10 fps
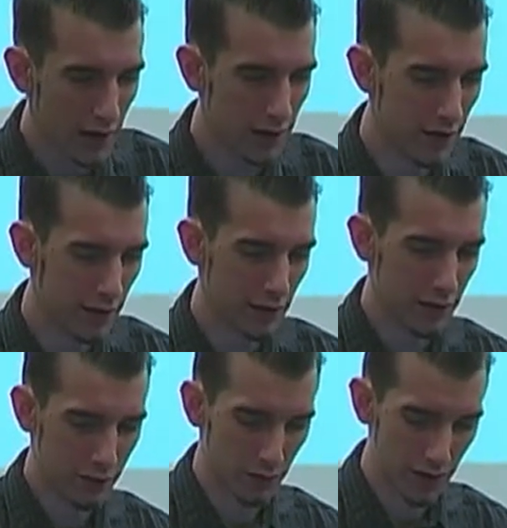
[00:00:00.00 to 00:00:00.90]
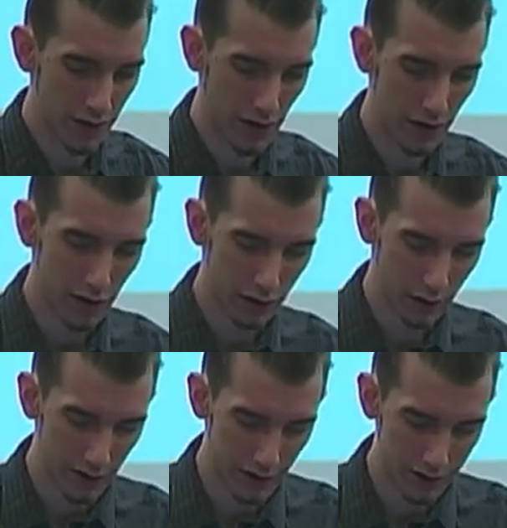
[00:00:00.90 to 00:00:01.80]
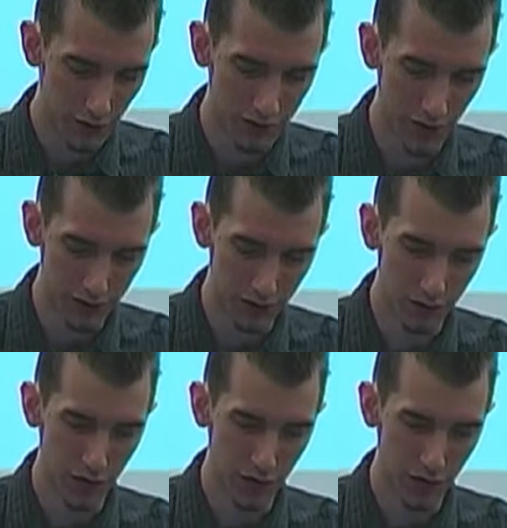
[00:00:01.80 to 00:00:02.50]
And this one, a little bit less so in Texas.